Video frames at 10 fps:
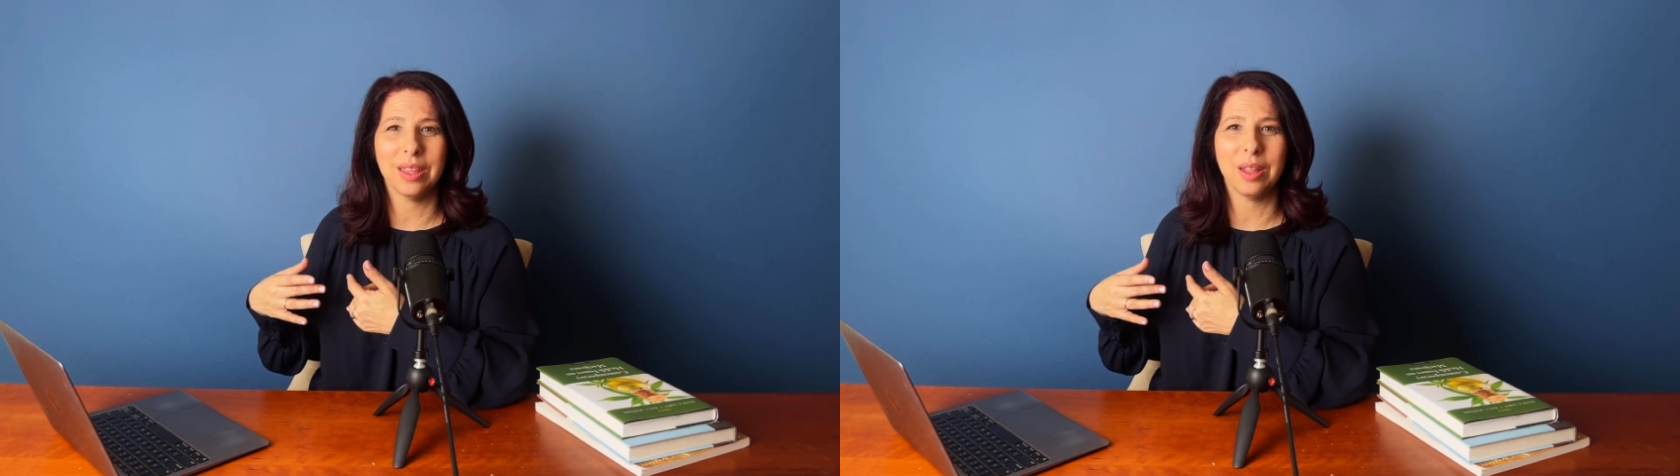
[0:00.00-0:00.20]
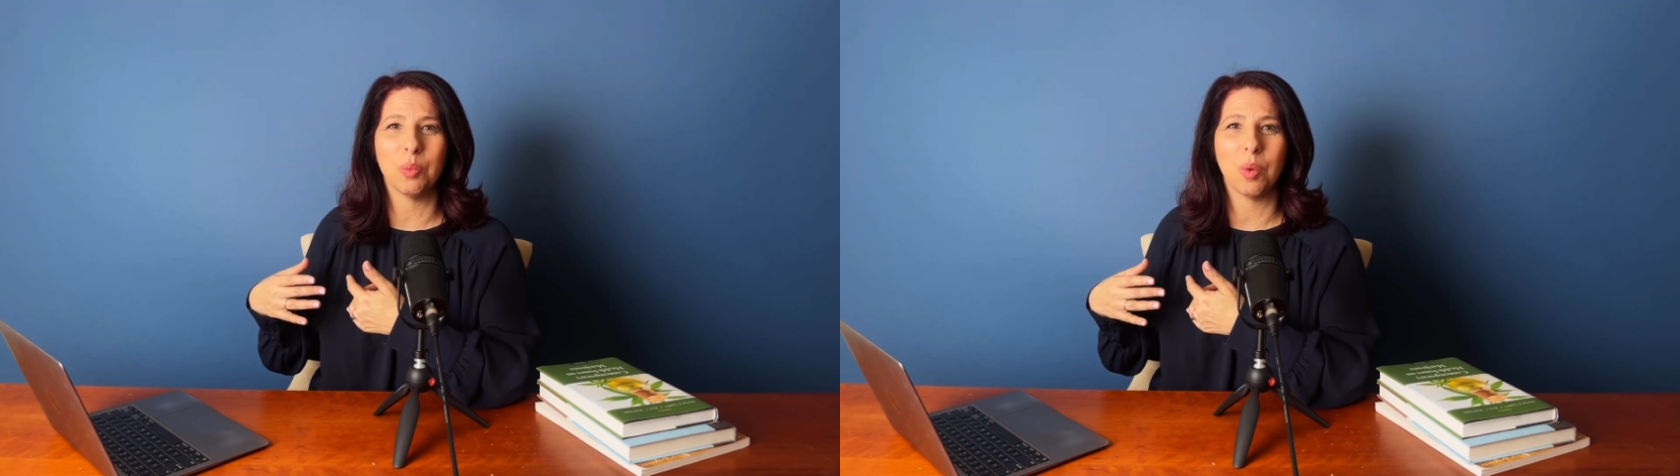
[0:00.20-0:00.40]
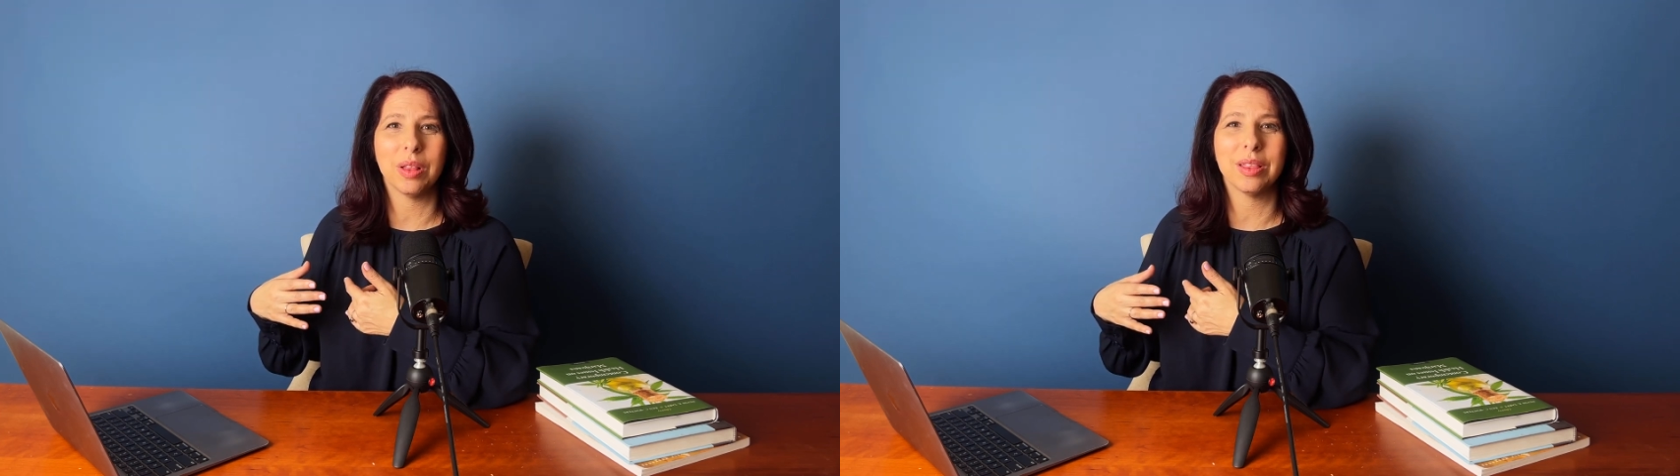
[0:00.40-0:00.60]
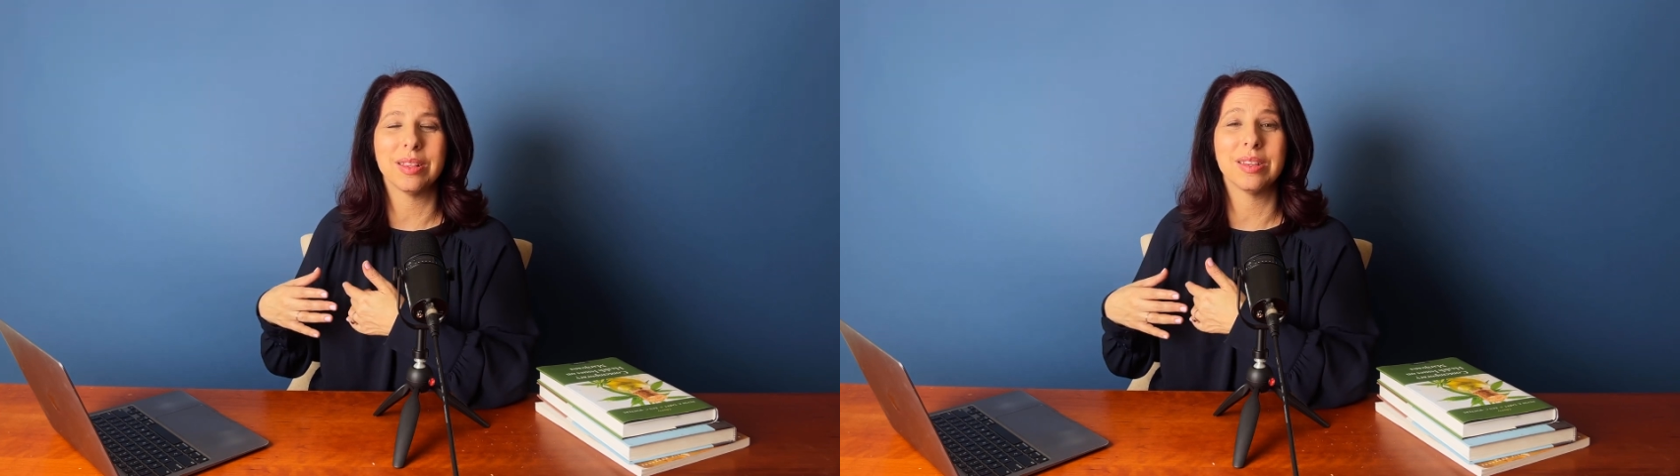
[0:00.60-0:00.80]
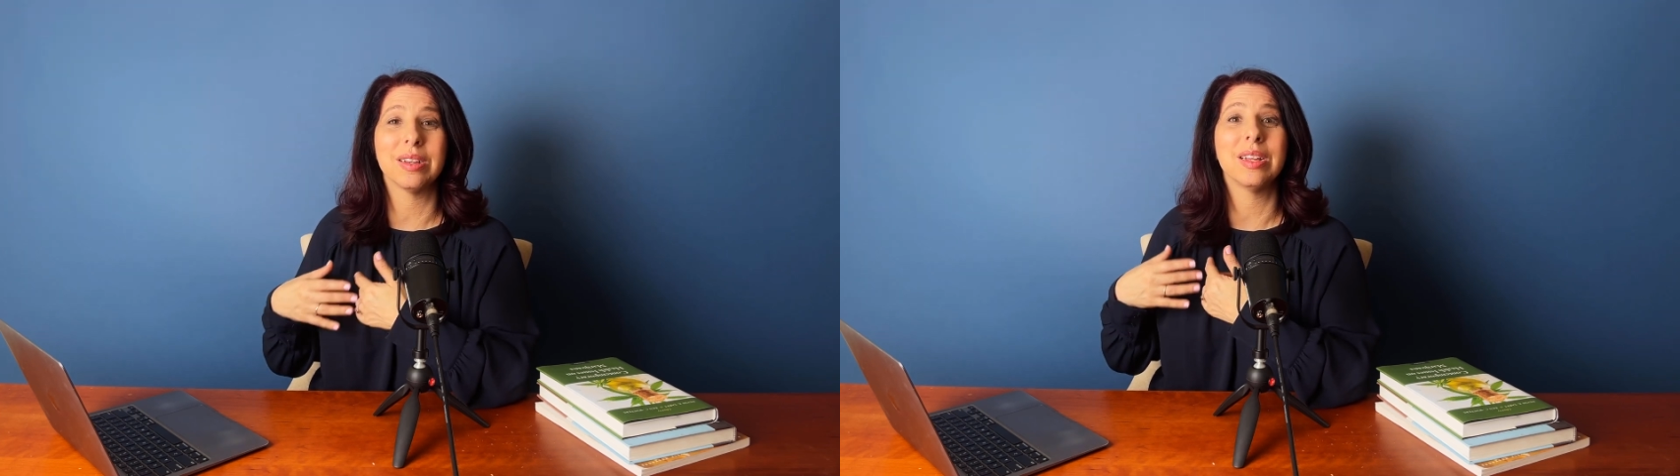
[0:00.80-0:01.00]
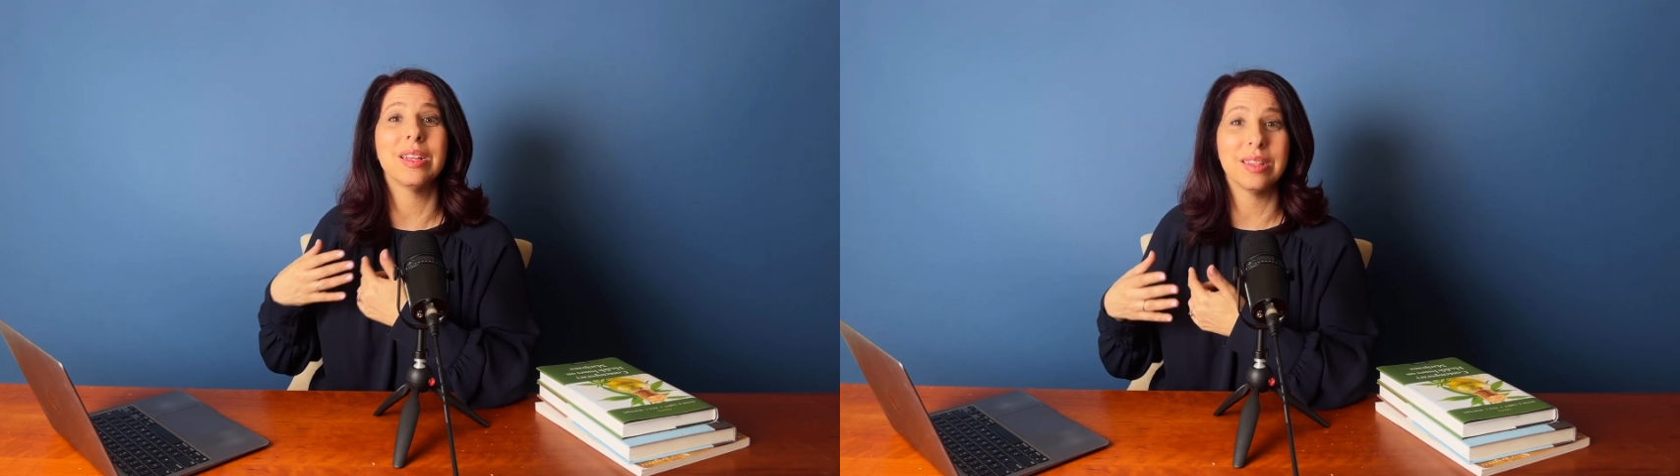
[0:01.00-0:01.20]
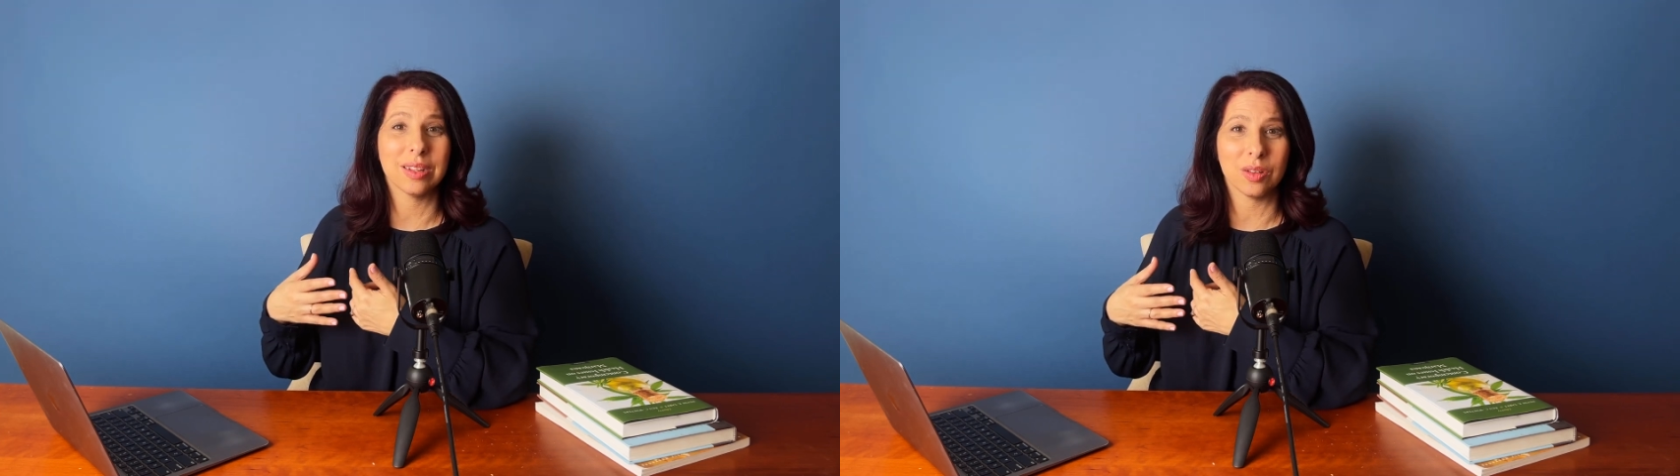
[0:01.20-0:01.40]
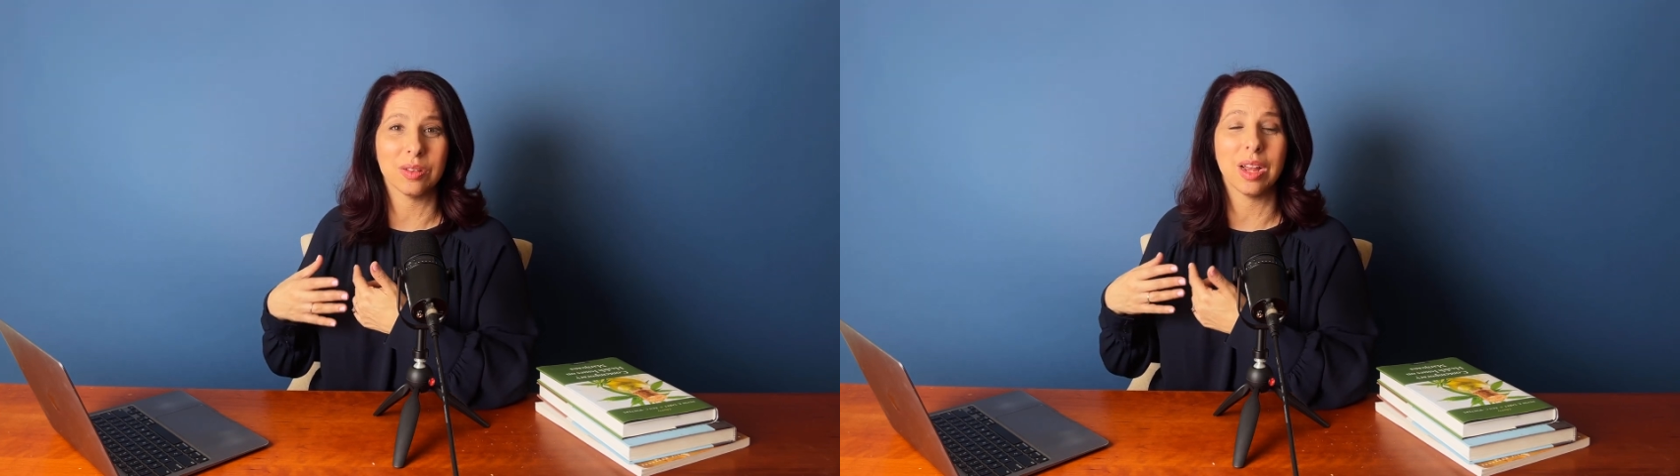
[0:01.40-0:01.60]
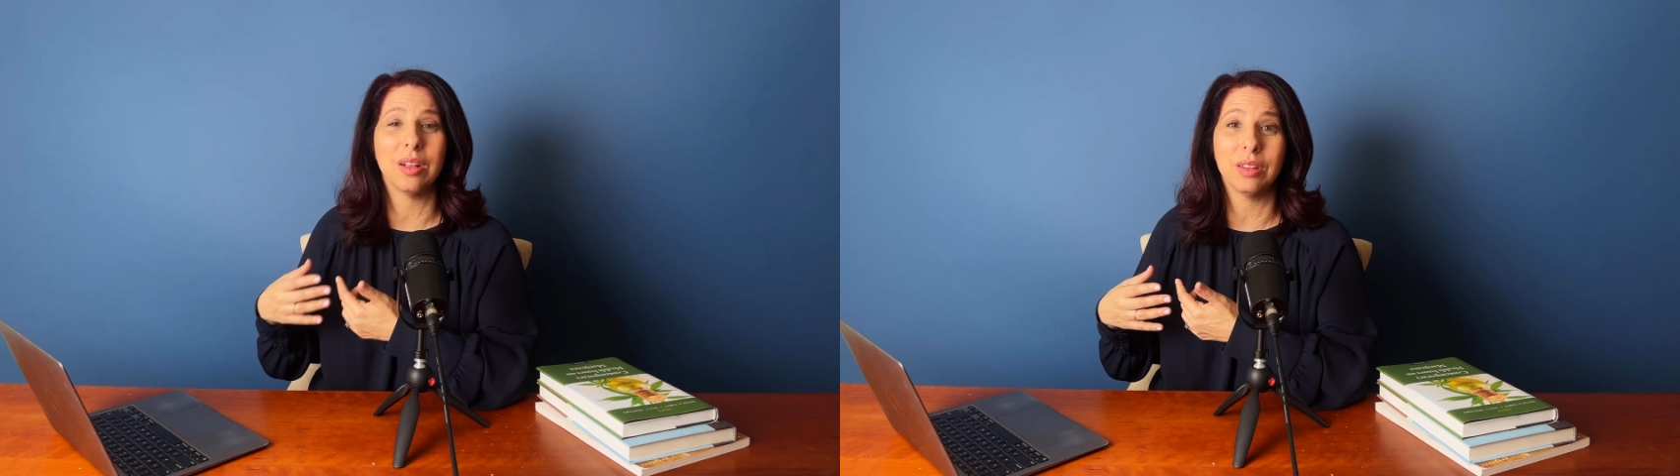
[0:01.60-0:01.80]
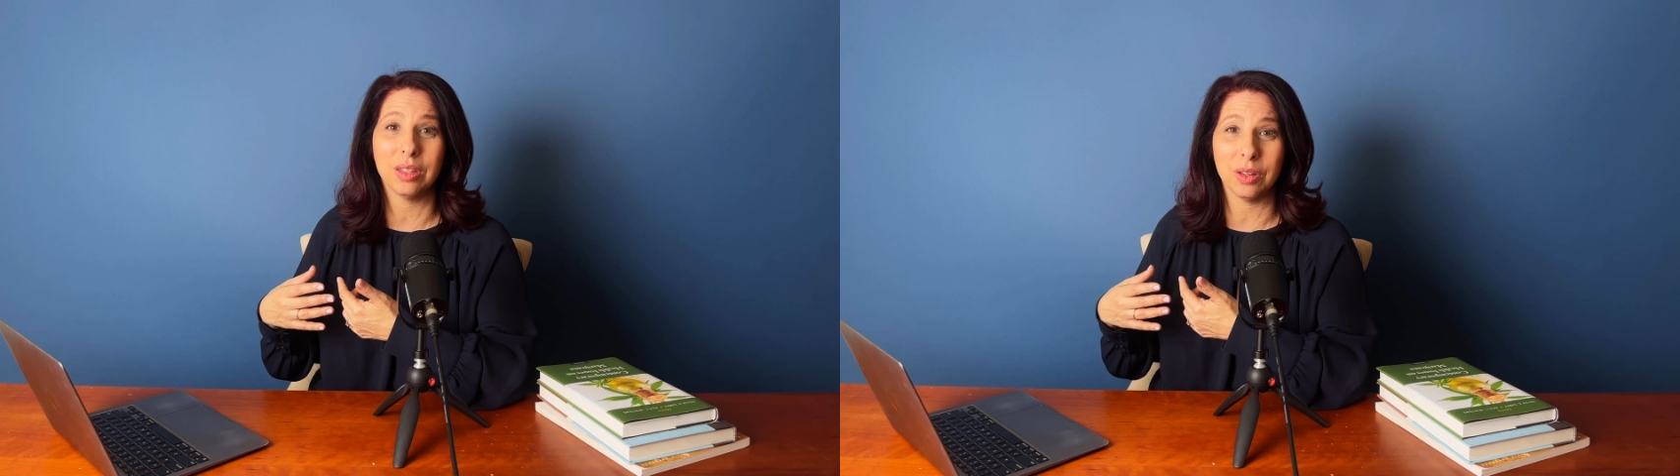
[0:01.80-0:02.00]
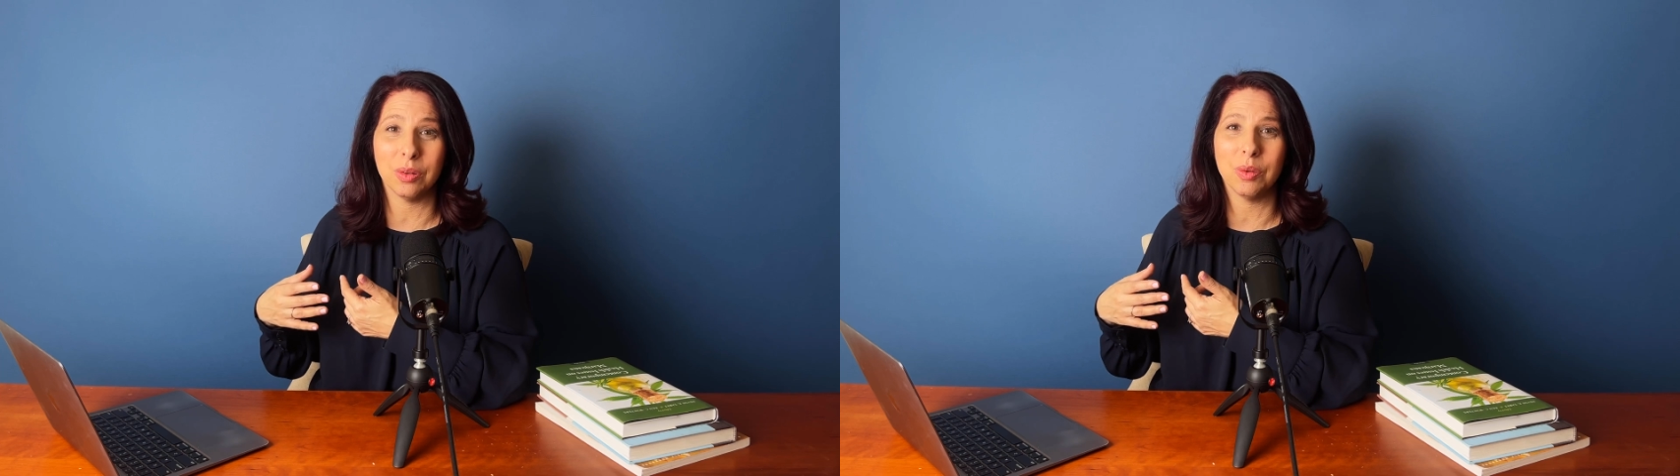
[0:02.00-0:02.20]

in what the statistics are telling you